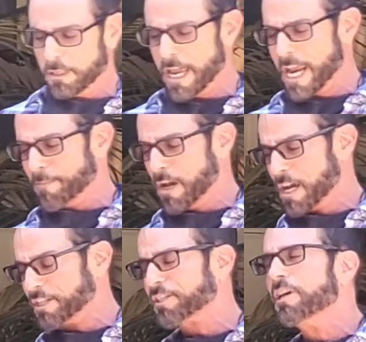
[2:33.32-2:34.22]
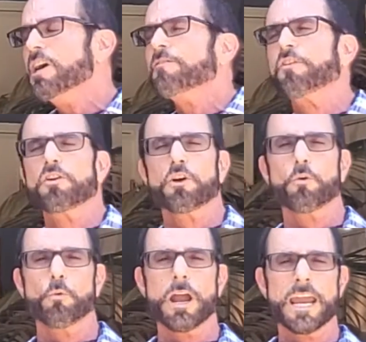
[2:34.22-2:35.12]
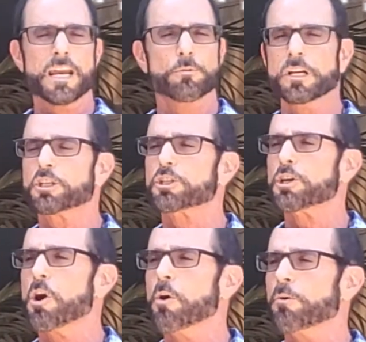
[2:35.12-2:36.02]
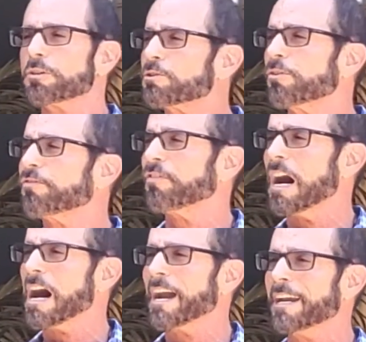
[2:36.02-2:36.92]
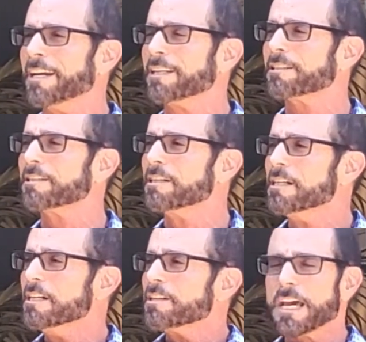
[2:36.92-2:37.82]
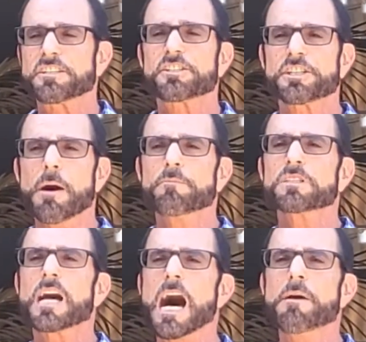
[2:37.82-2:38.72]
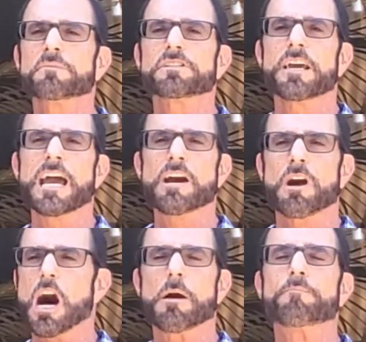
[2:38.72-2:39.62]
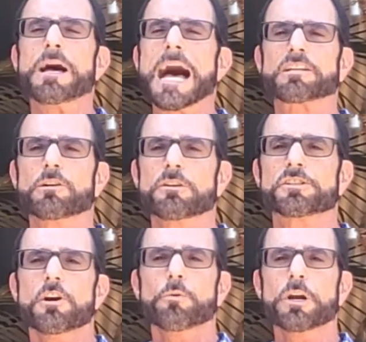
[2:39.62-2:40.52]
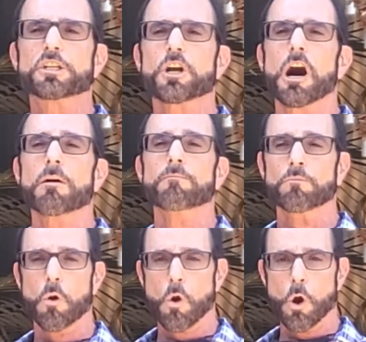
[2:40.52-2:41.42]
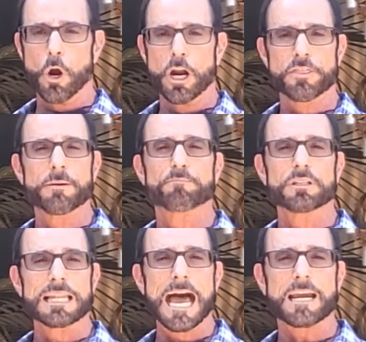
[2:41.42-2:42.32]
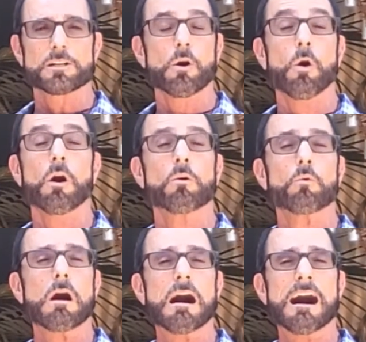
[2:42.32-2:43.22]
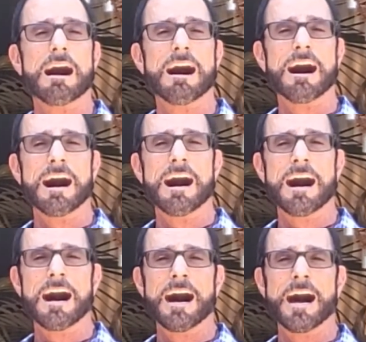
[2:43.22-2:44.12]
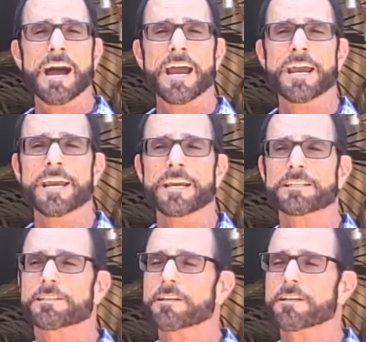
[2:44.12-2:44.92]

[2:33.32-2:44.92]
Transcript: blame us for the way we chose to fight, that sometimes there are battles which are more than black or white.